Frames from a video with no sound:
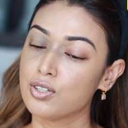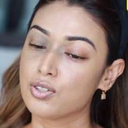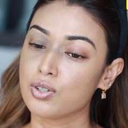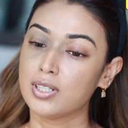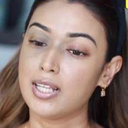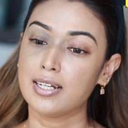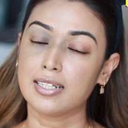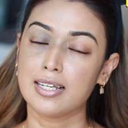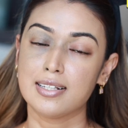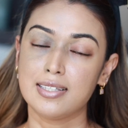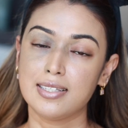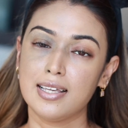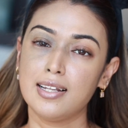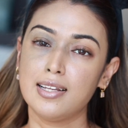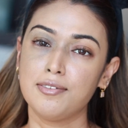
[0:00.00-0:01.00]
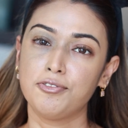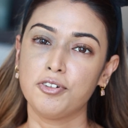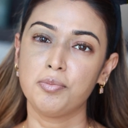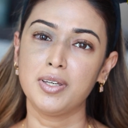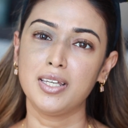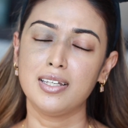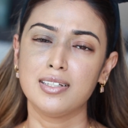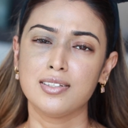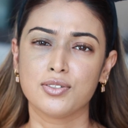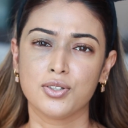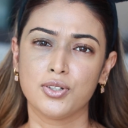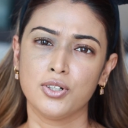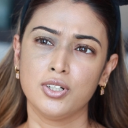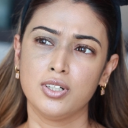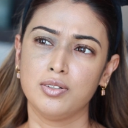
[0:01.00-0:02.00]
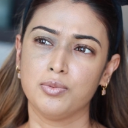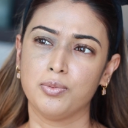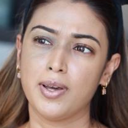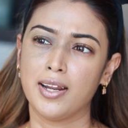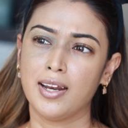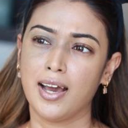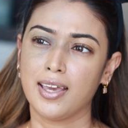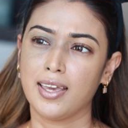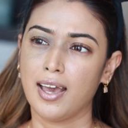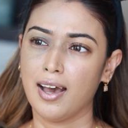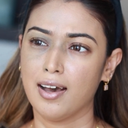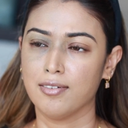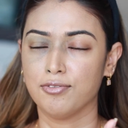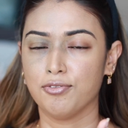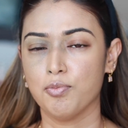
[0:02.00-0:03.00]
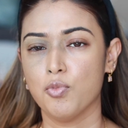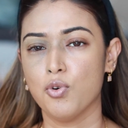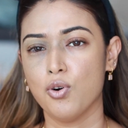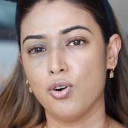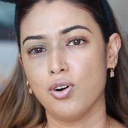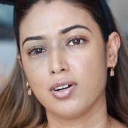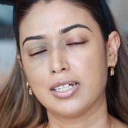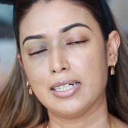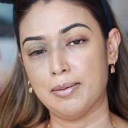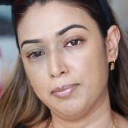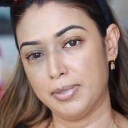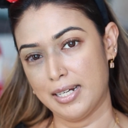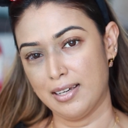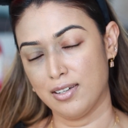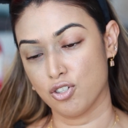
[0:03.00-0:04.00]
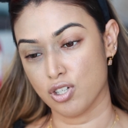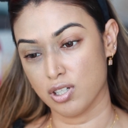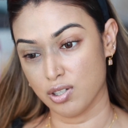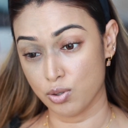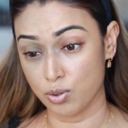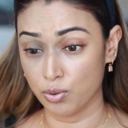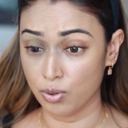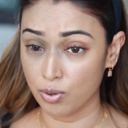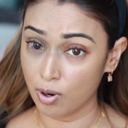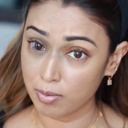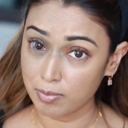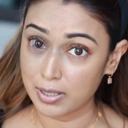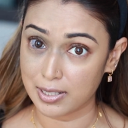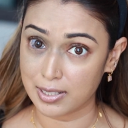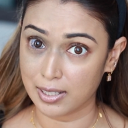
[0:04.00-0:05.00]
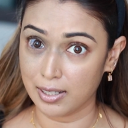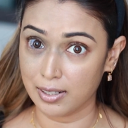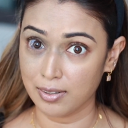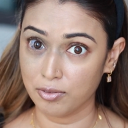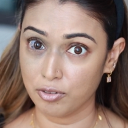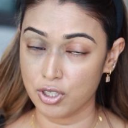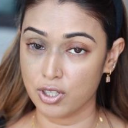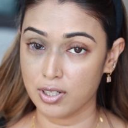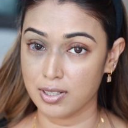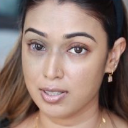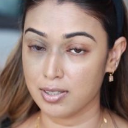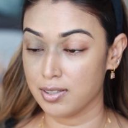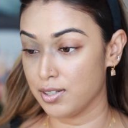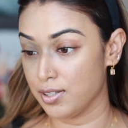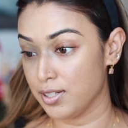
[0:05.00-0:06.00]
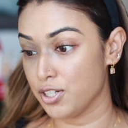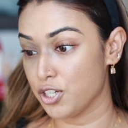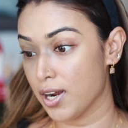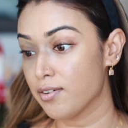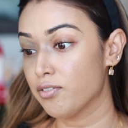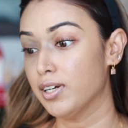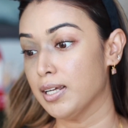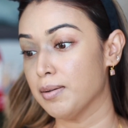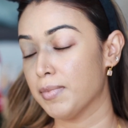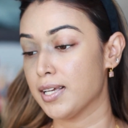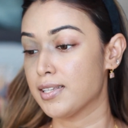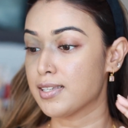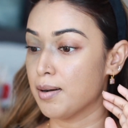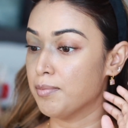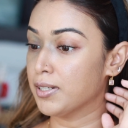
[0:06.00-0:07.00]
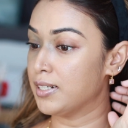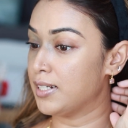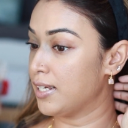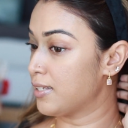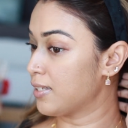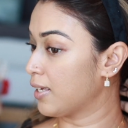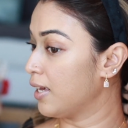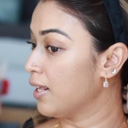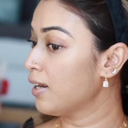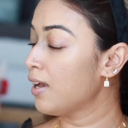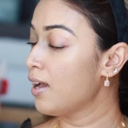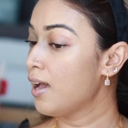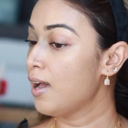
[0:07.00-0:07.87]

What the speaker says: So that concealer for me is good when I have more combination to normal skin, which is generally my summer day skin.